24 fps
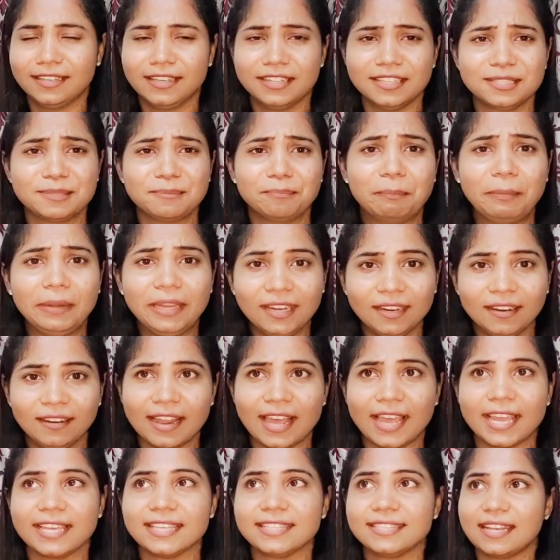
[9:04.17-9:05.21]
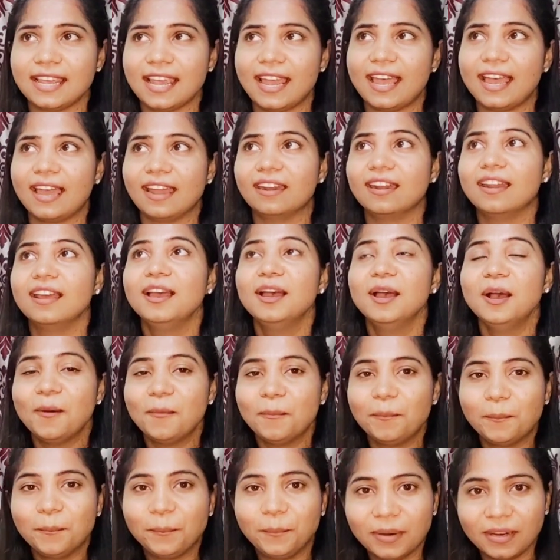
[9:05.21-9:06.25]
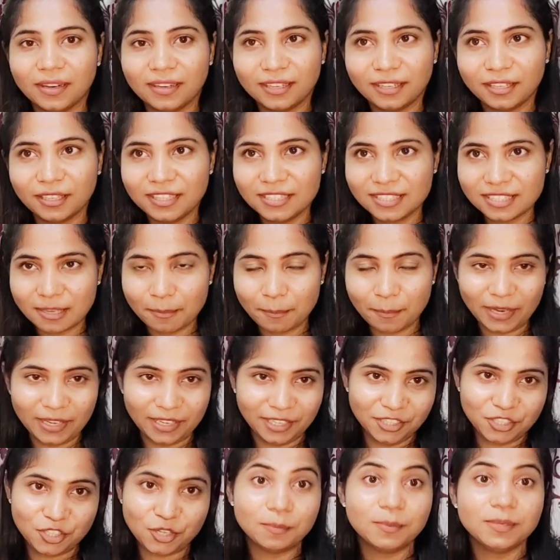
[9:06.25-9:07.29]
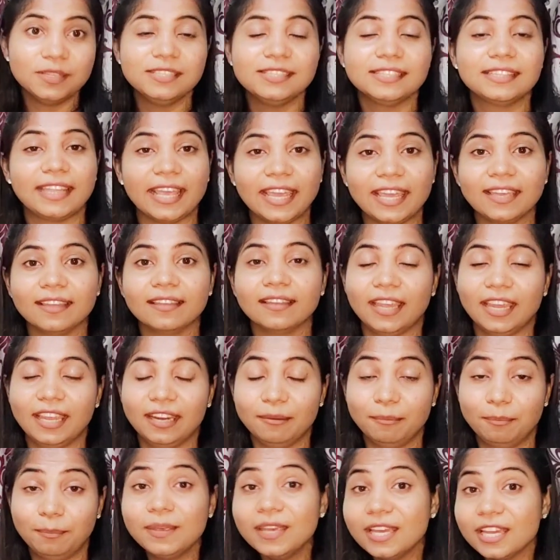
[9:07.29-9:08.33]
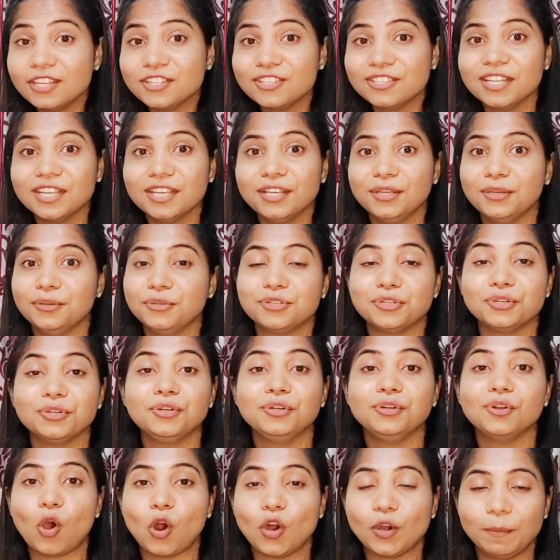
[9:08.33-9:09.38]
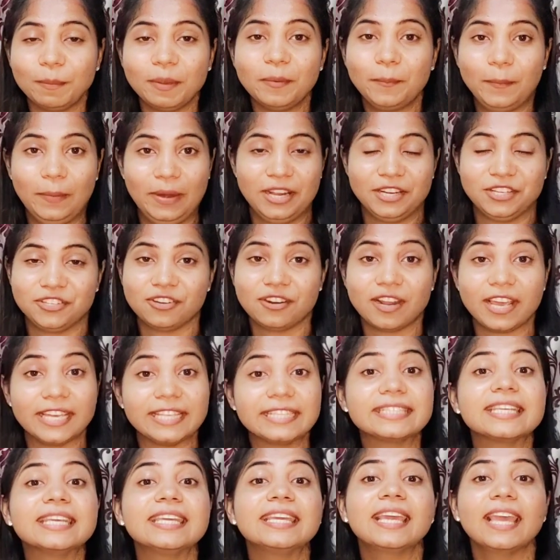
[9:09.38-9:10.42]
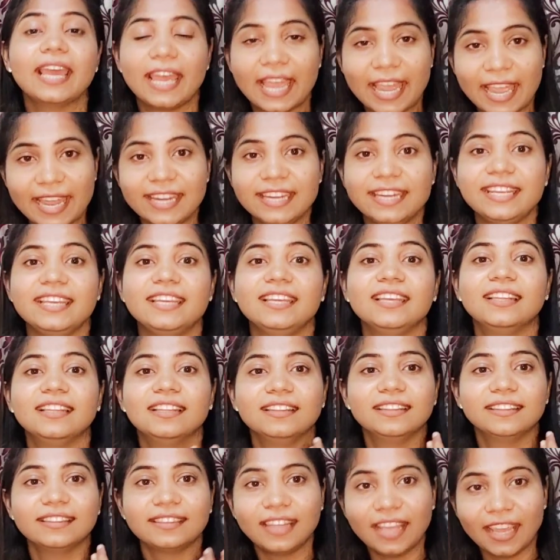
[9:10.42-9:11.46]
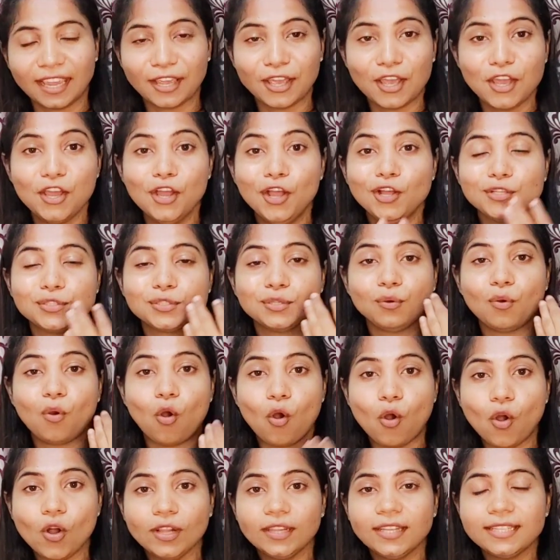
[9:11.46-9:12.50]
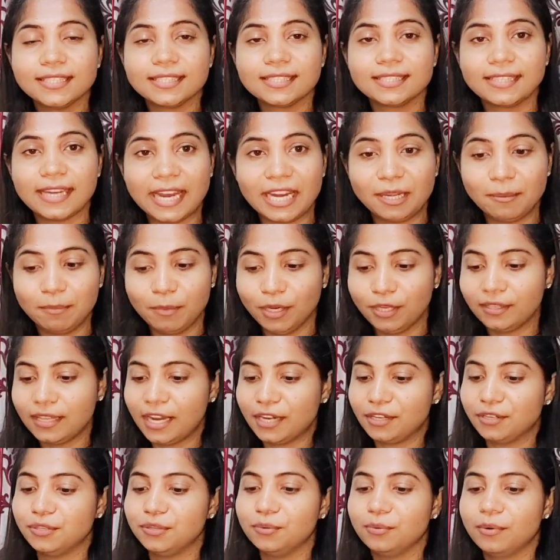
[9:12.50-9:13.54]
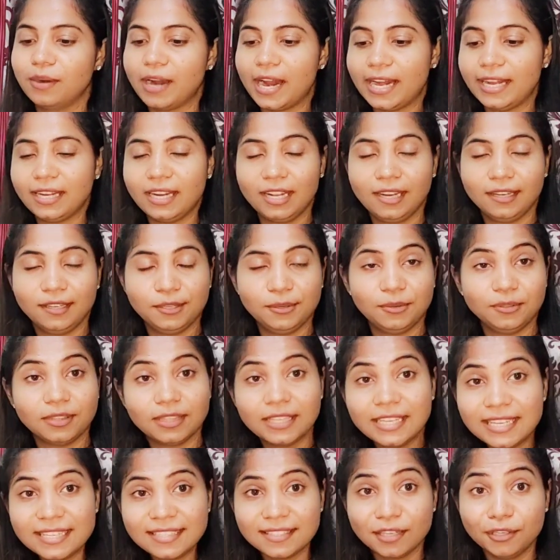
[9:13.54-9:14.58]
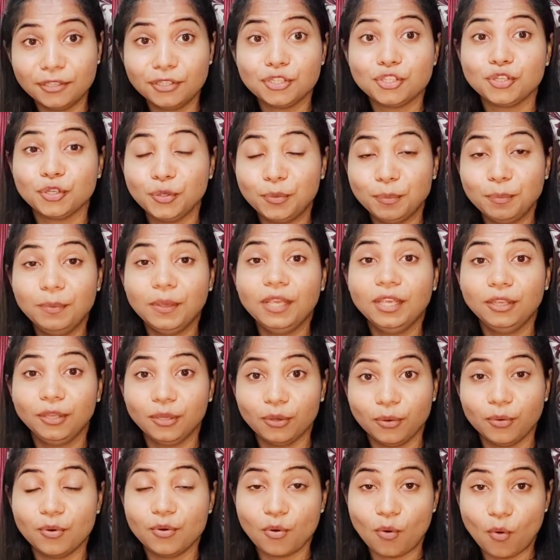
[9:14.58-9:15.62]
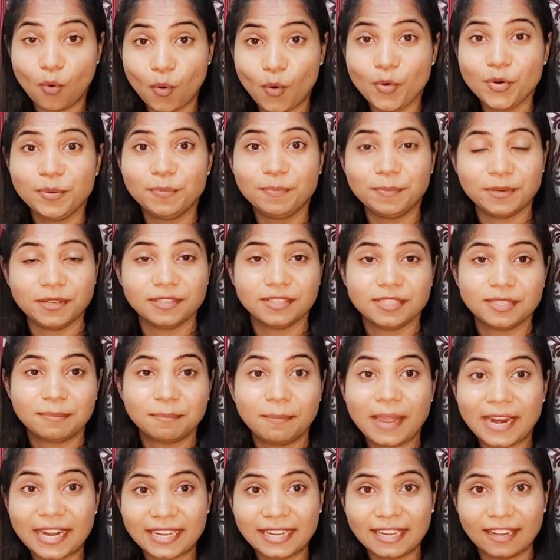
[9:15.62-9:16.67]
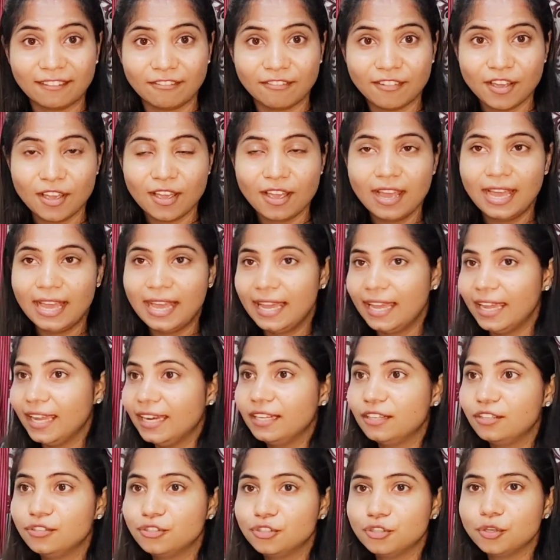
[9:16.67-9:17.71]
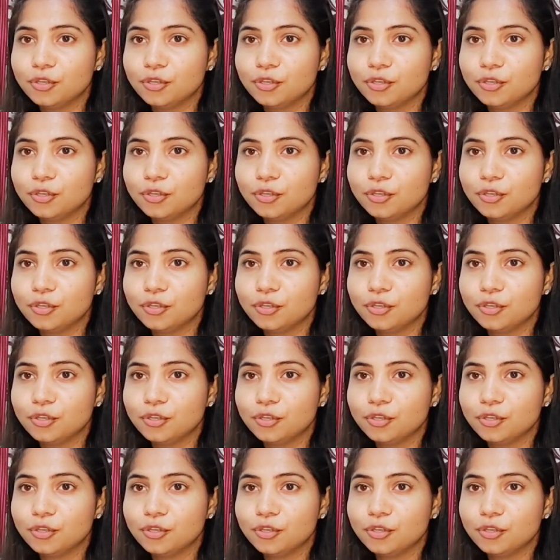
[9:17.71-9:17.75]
it is penalized, and it's a punishable thing. In PhD, you should not be plagiarizing anything. So all the statement that you write in your thesis should be your own perspective. It